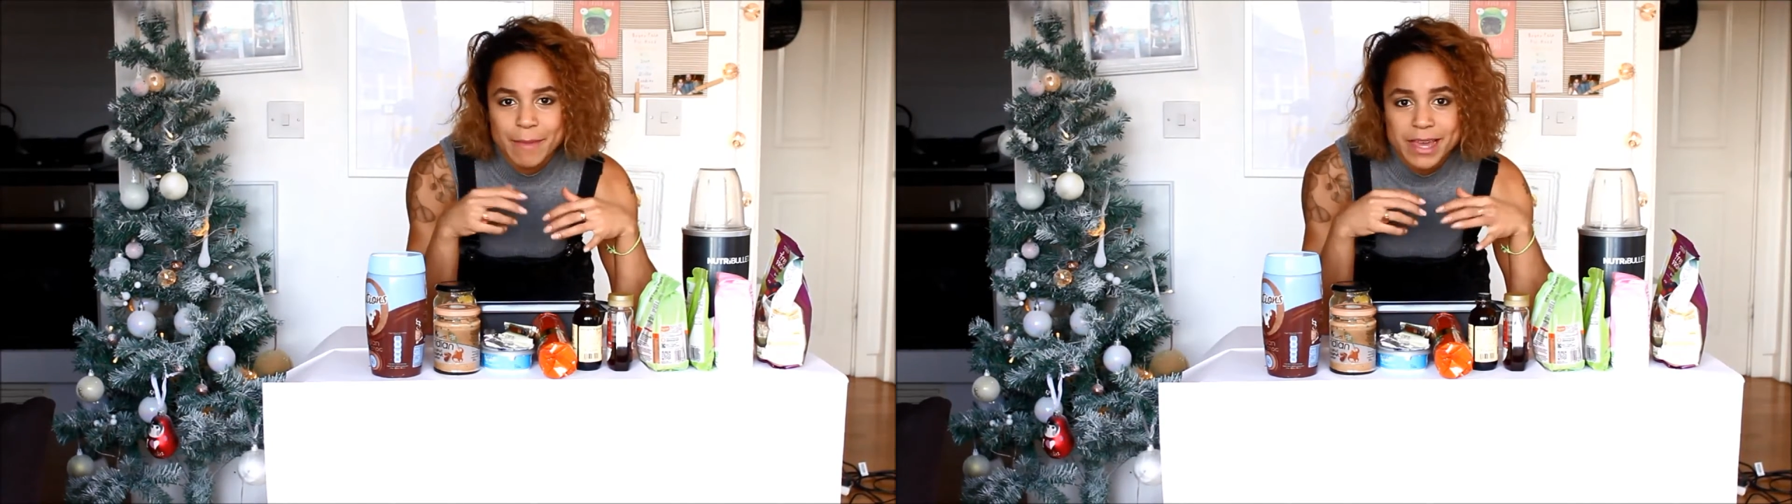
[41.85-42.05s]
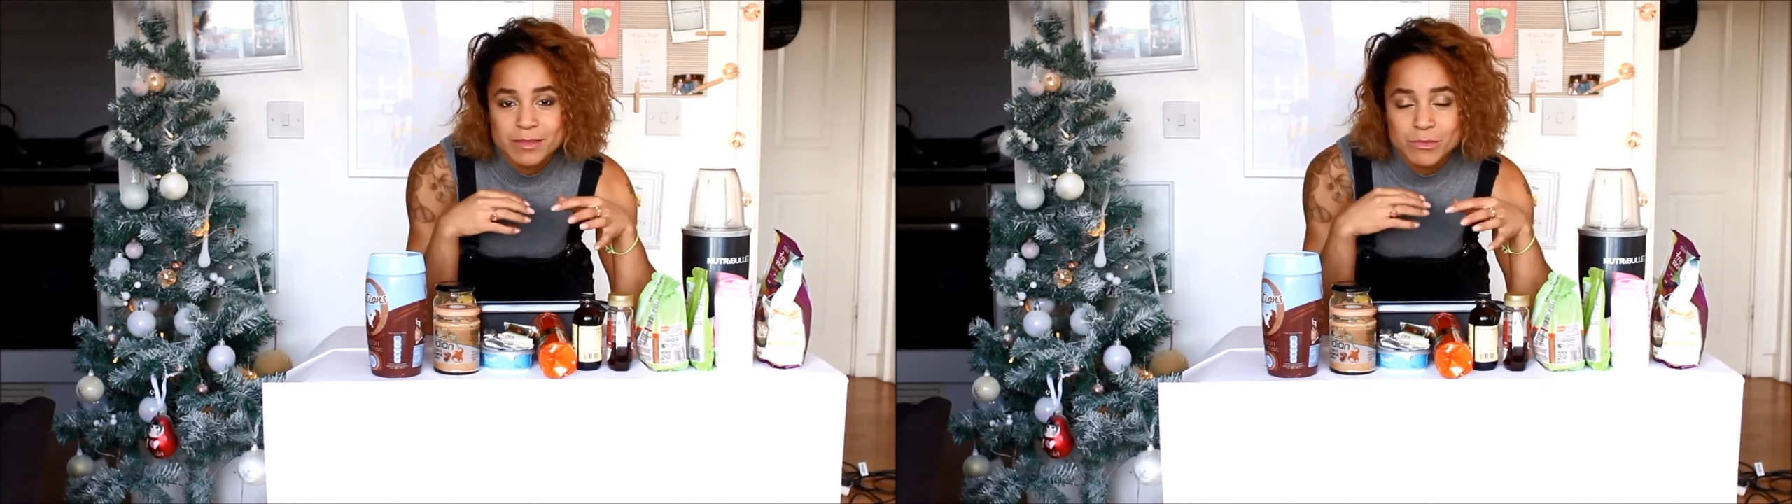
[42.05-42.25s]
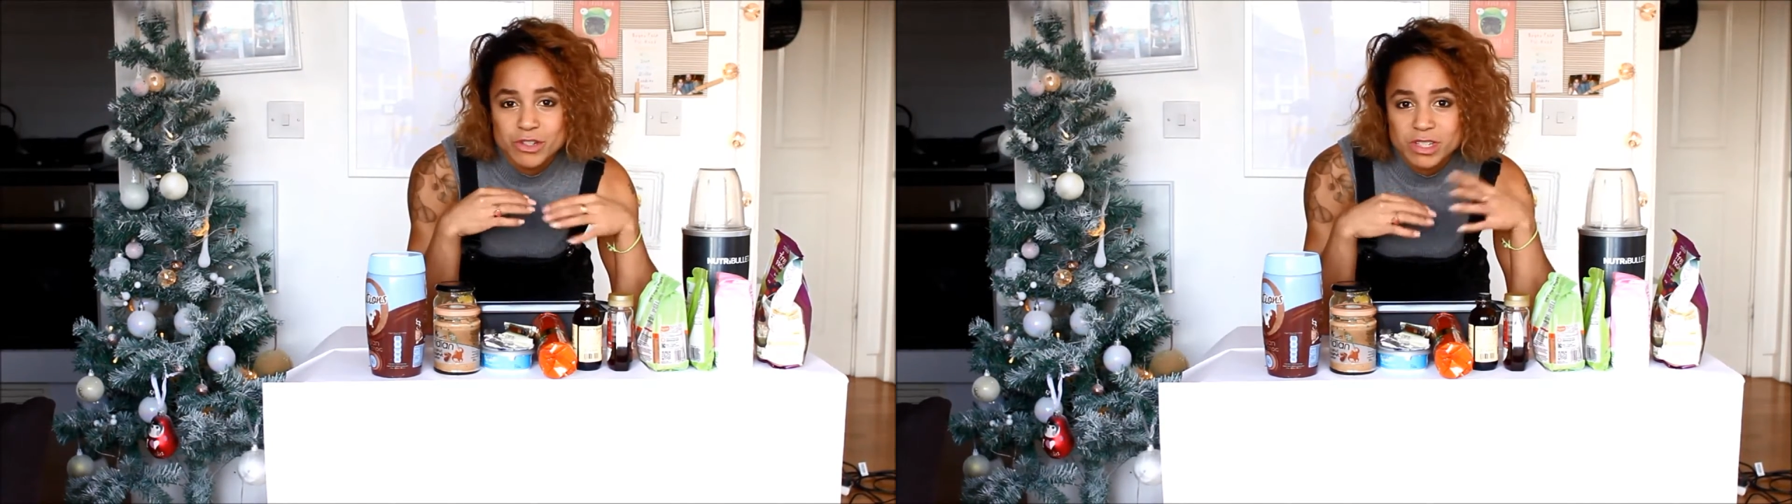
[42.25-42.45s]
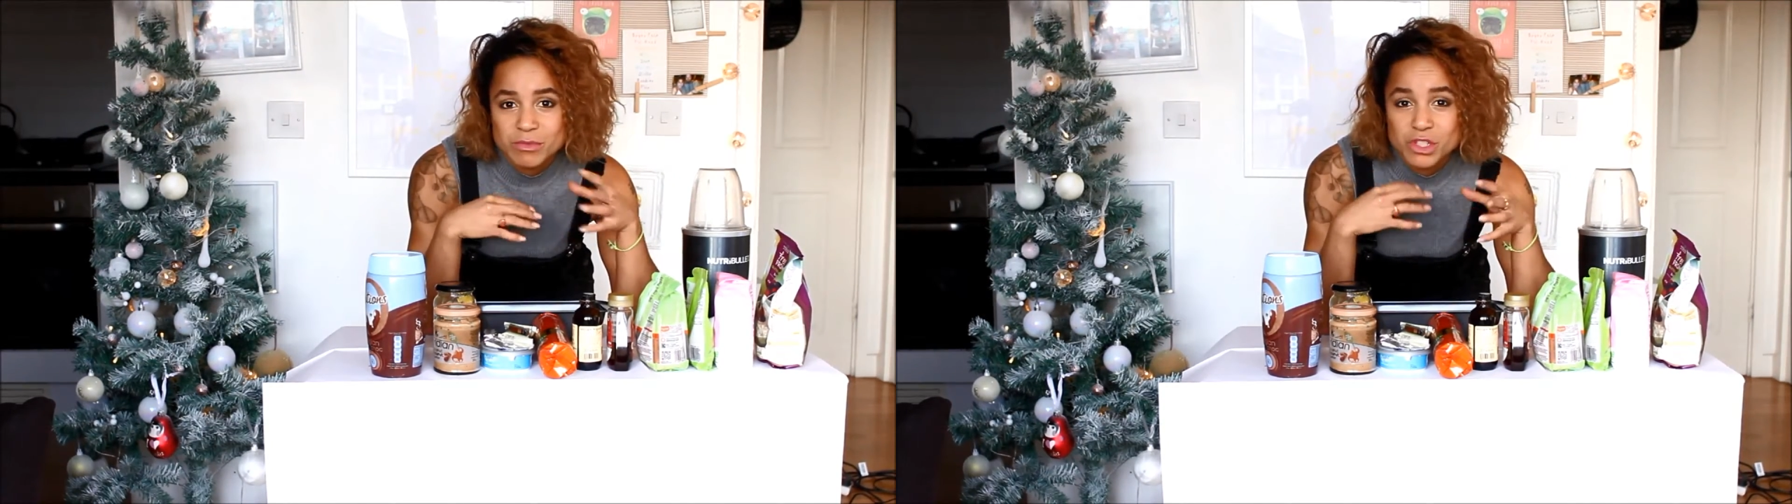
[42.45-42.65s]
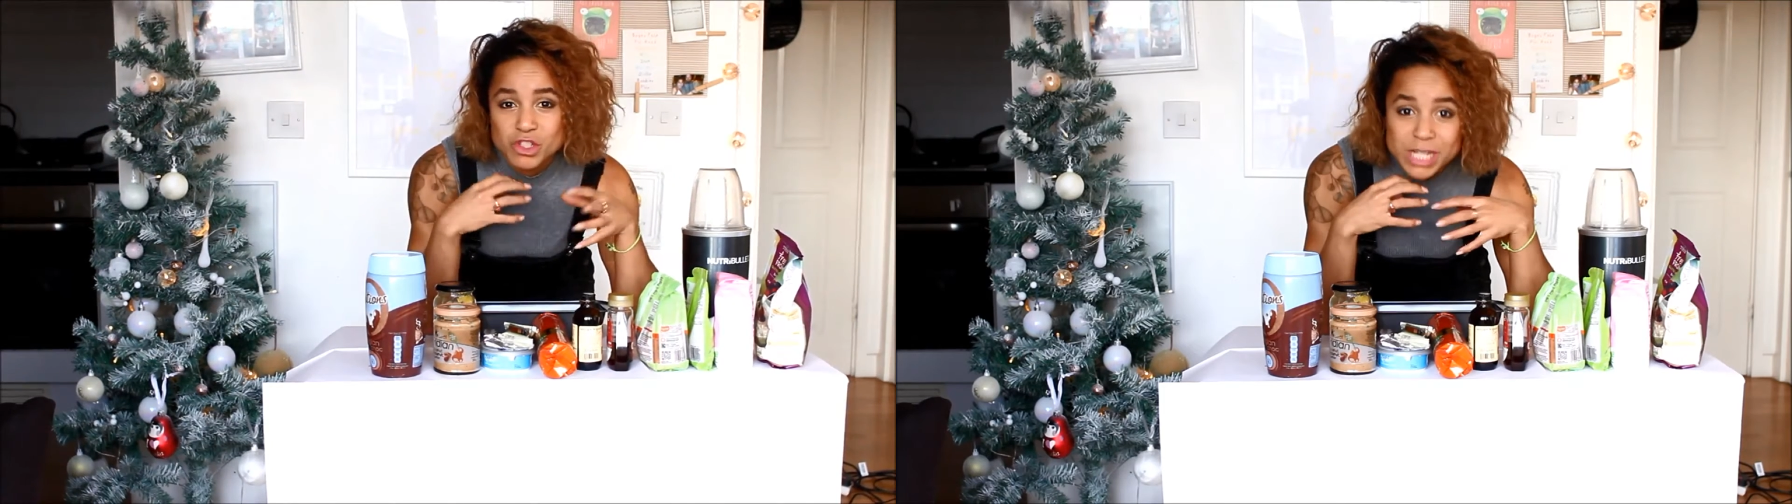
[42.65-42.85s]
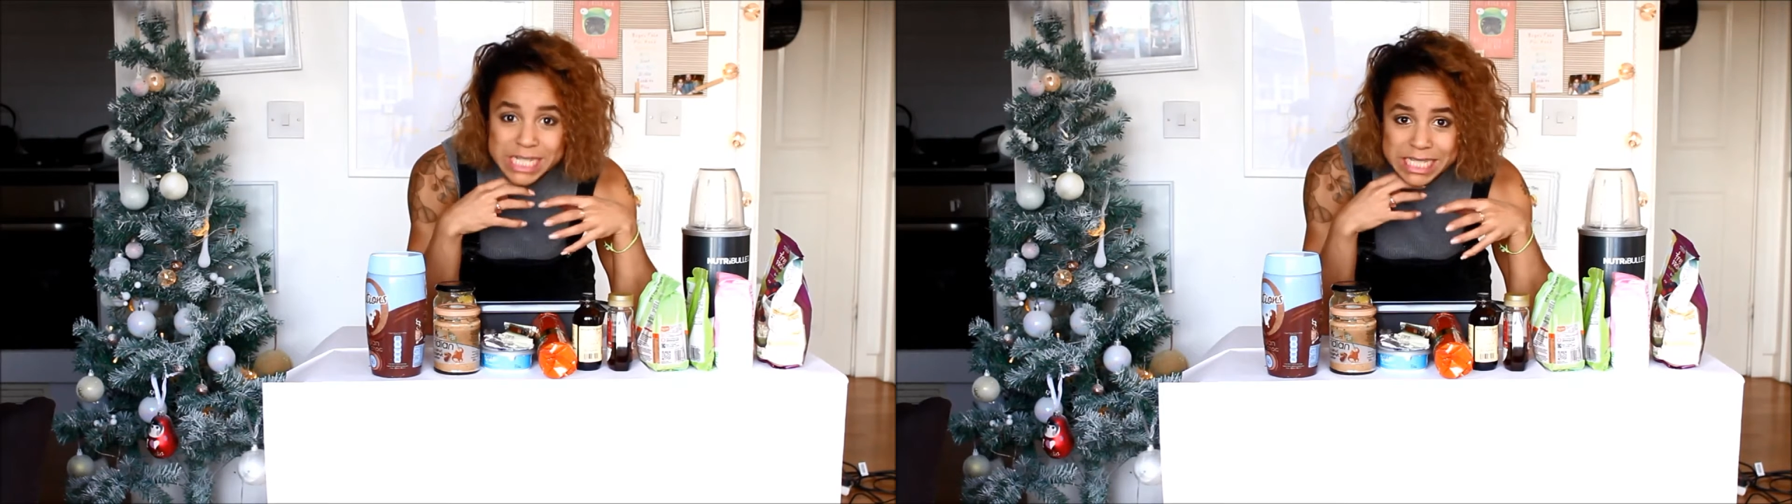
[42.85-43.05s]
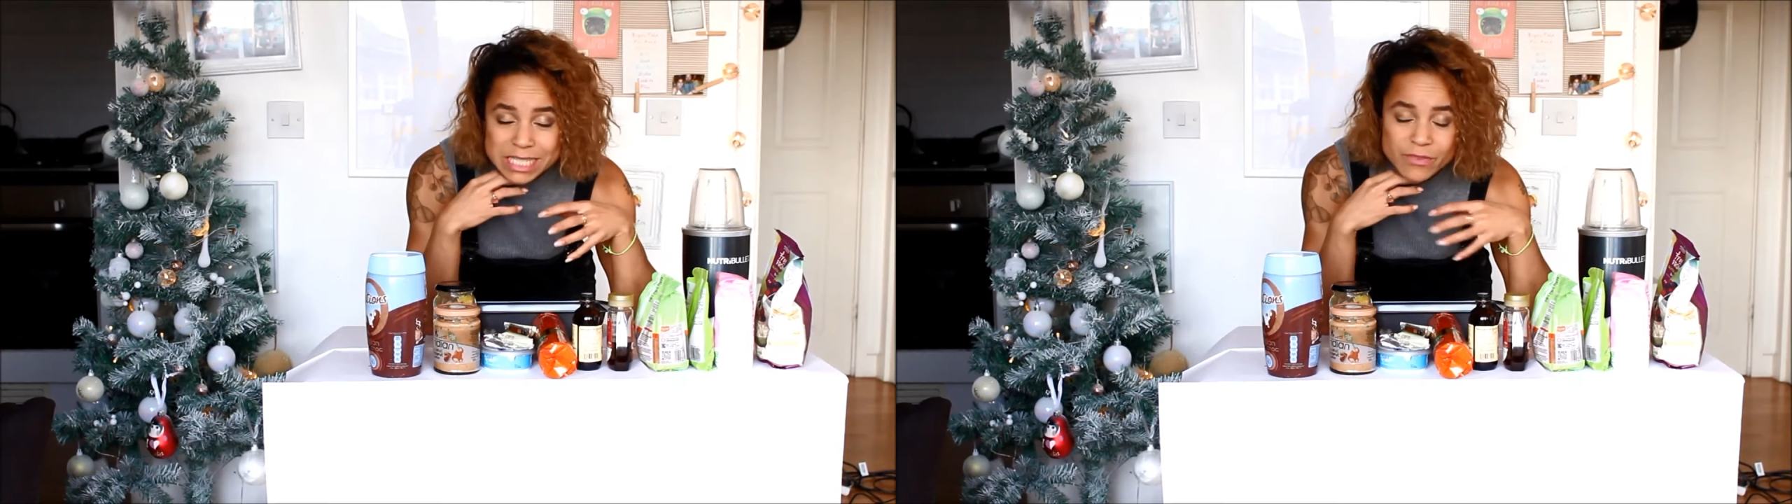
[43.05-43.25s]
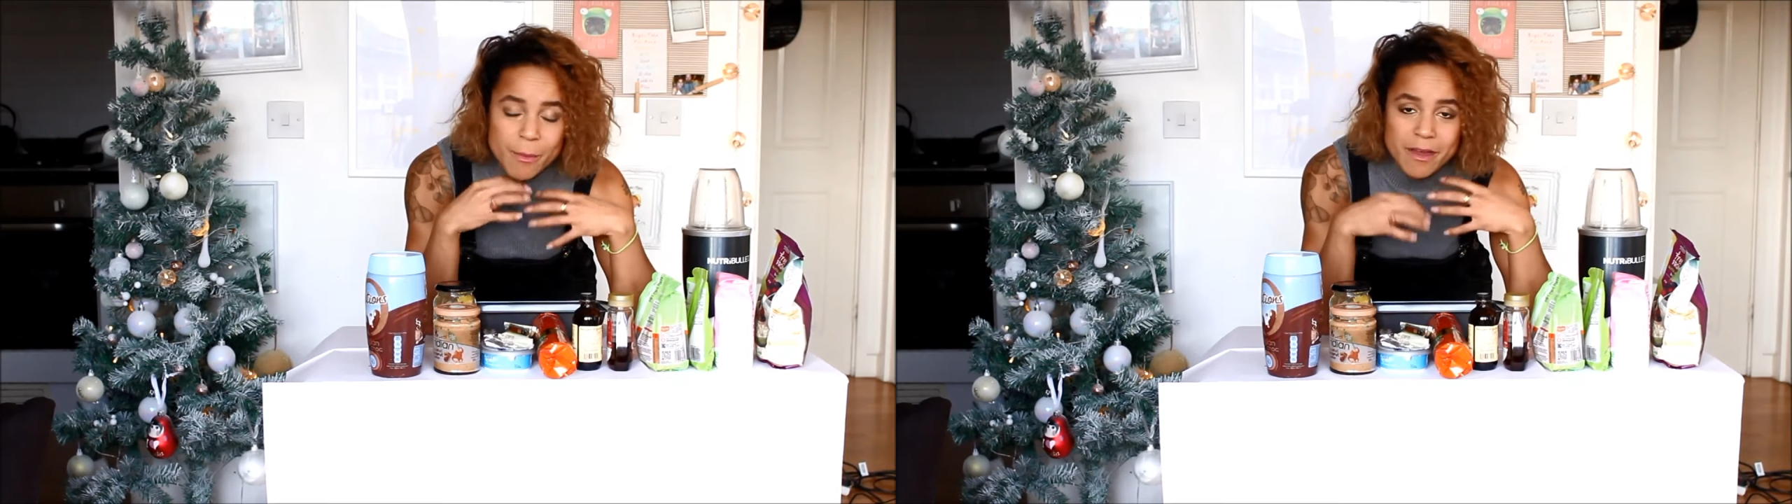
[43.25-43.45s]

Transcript: make some Christmas treats for